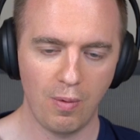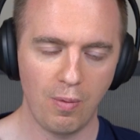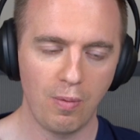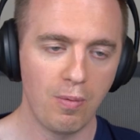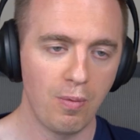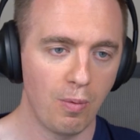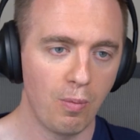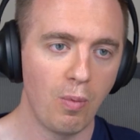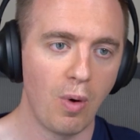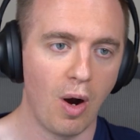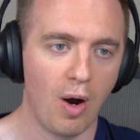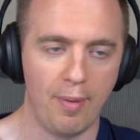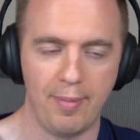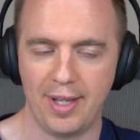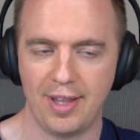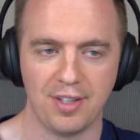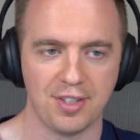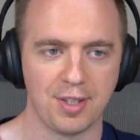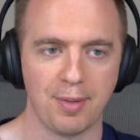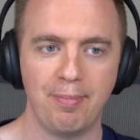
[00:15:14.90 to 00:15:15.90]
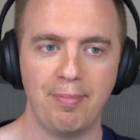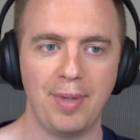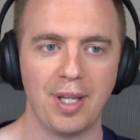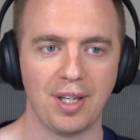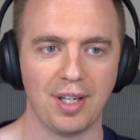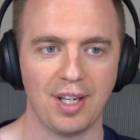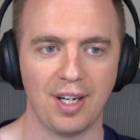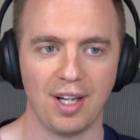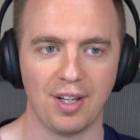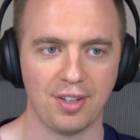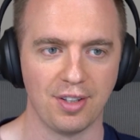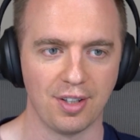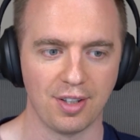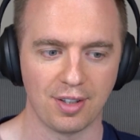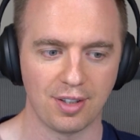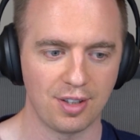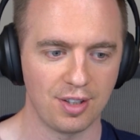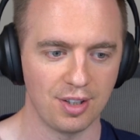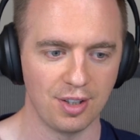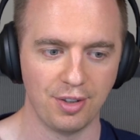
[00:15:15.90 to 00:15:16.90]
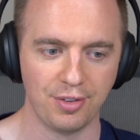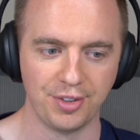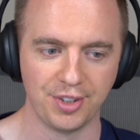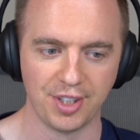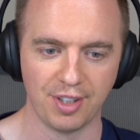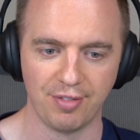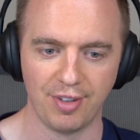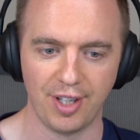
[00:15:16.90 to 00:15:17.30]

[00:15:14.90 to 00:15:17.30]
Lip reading: well, I mean, there's a million other clones of